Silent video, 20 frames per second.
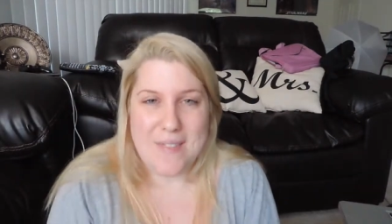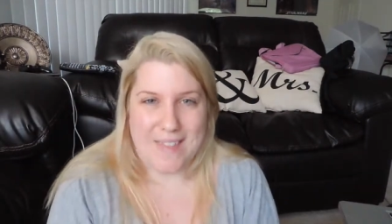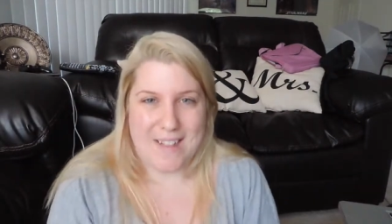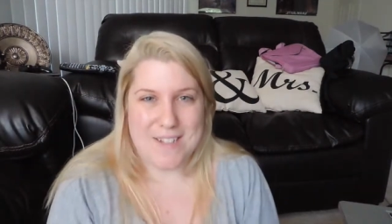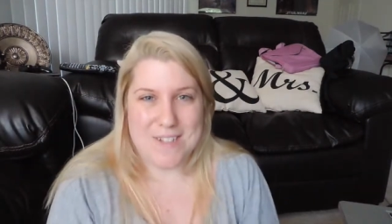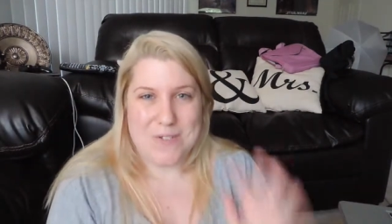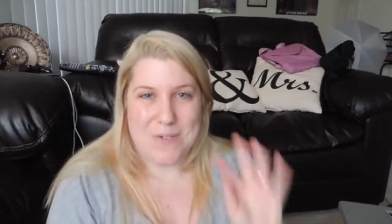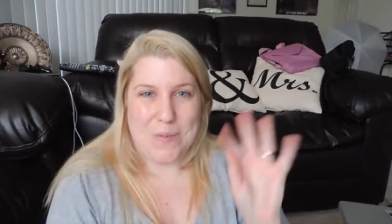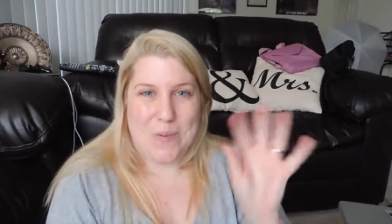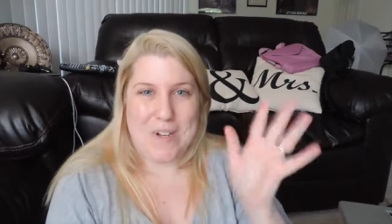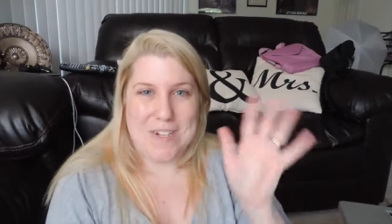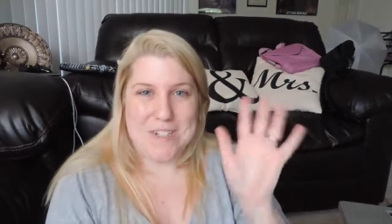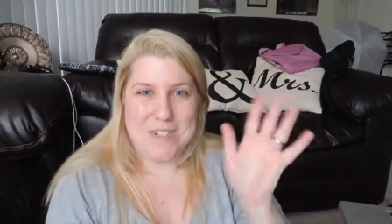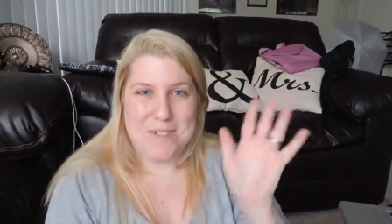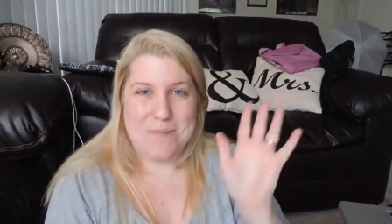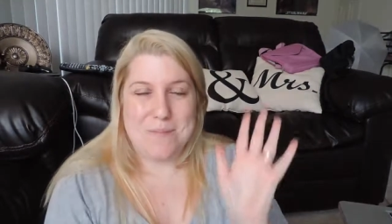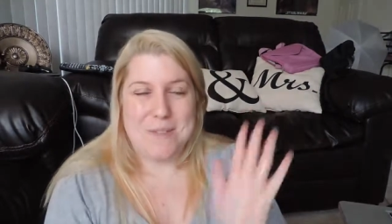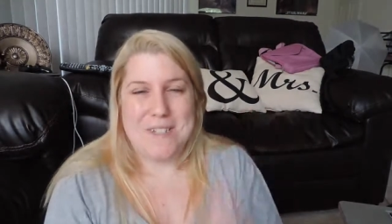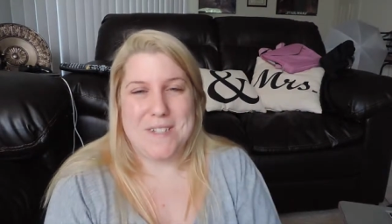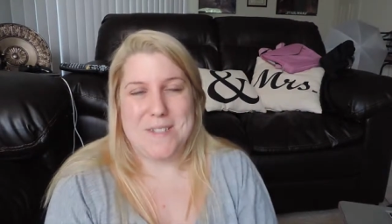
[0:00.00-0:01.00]
Thanks for
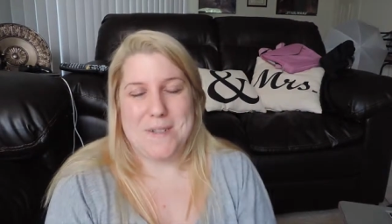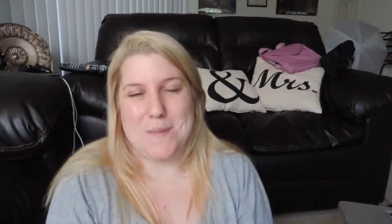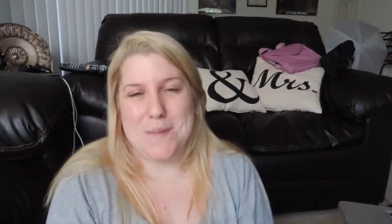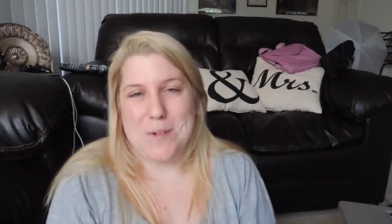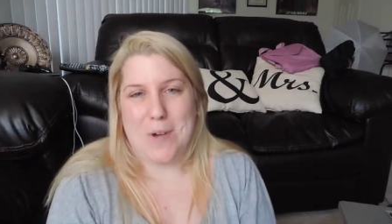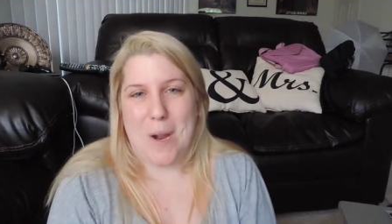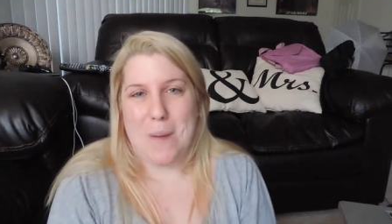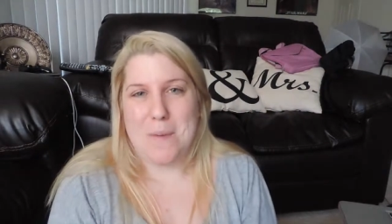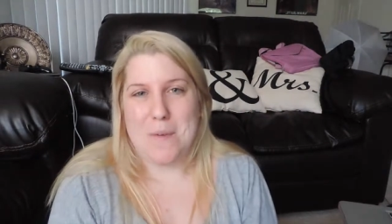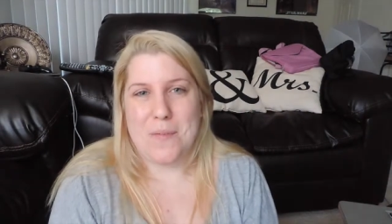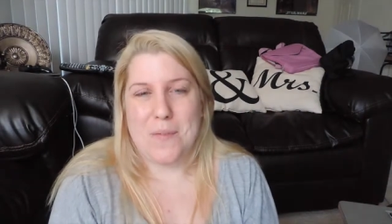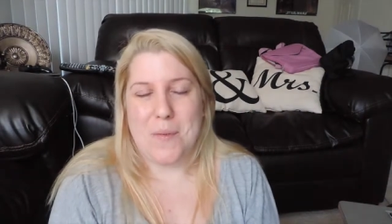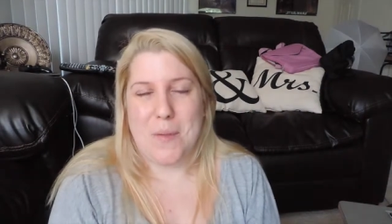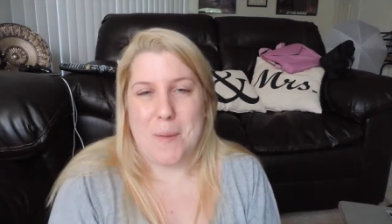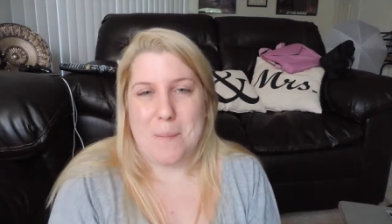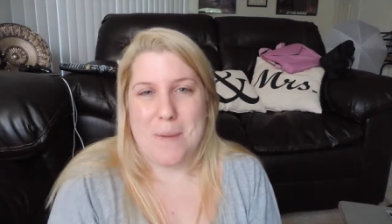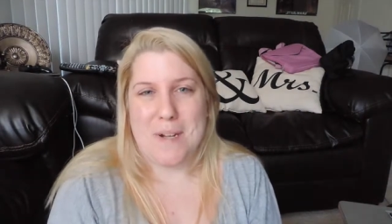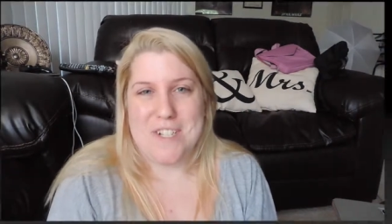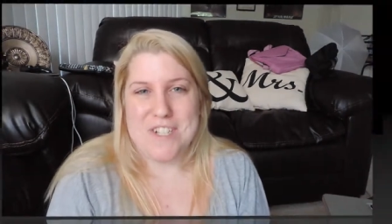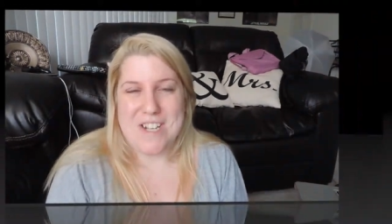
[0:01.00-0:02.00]
watching. Please subscribe if you
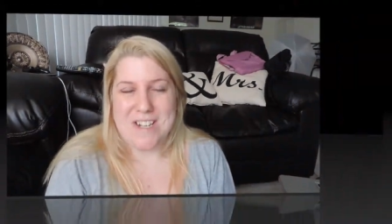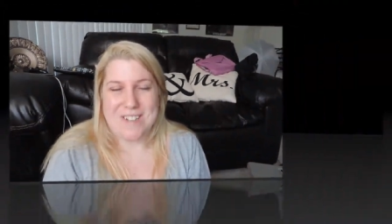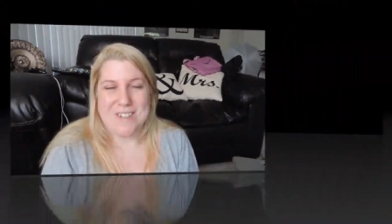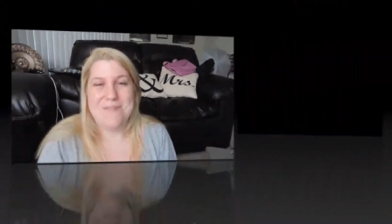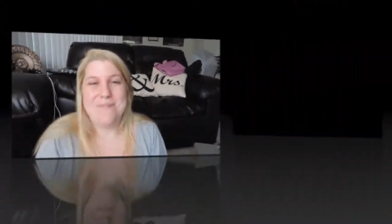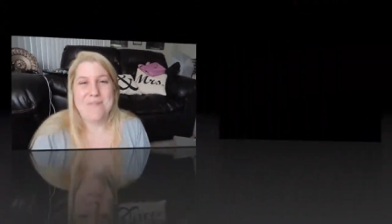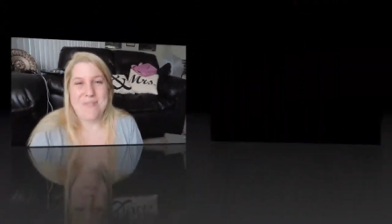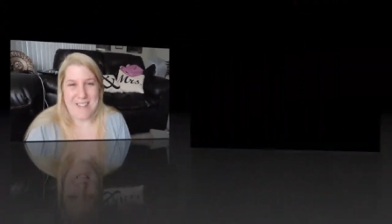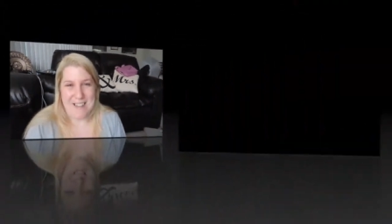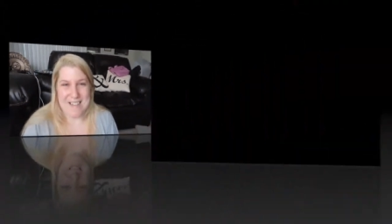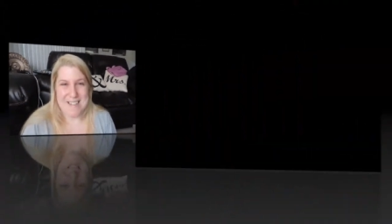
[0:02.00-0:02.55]
like my channel.